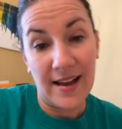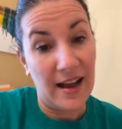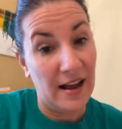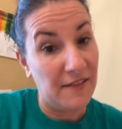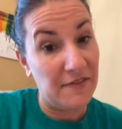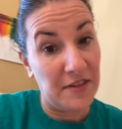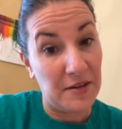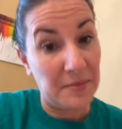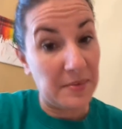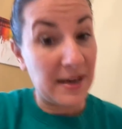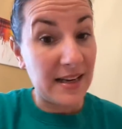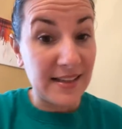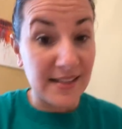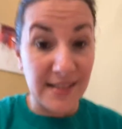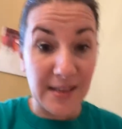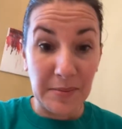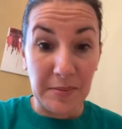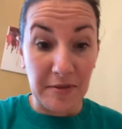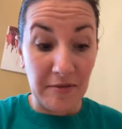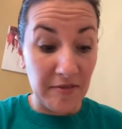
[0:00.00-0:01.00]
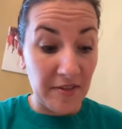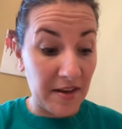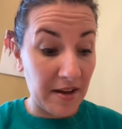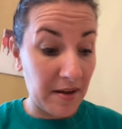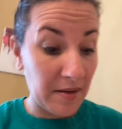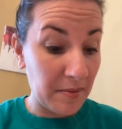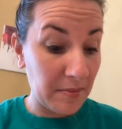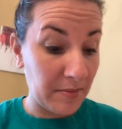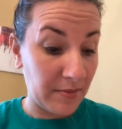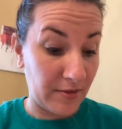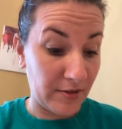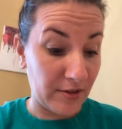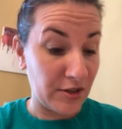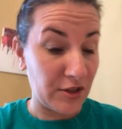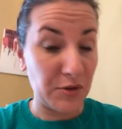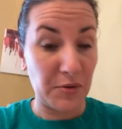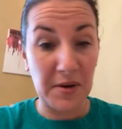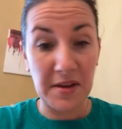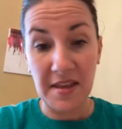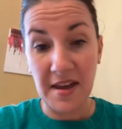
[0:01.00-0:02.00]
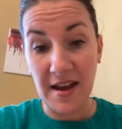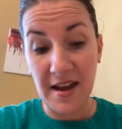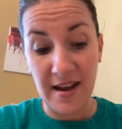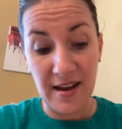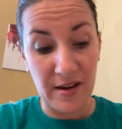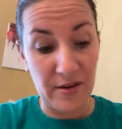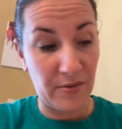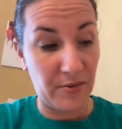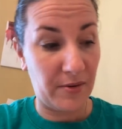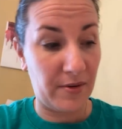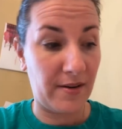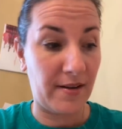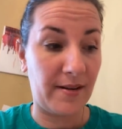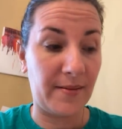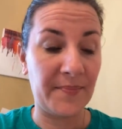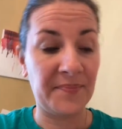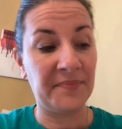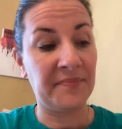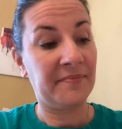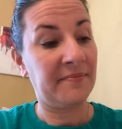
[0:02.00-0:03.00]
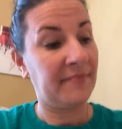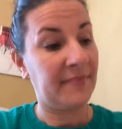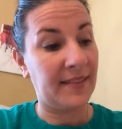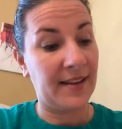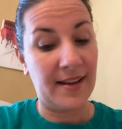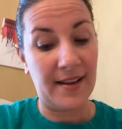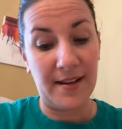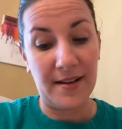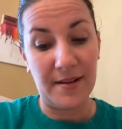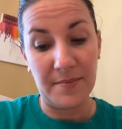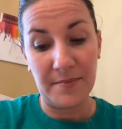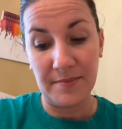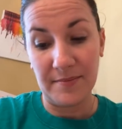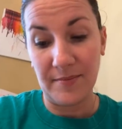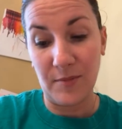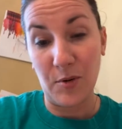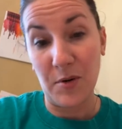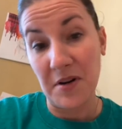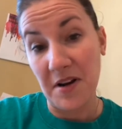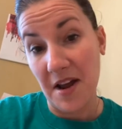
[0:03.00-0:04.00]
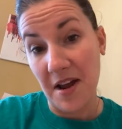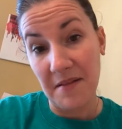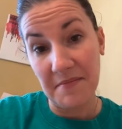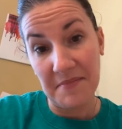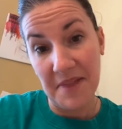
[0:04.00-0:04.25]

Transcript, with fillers: have them eat some of them or enjoy that or um, or not,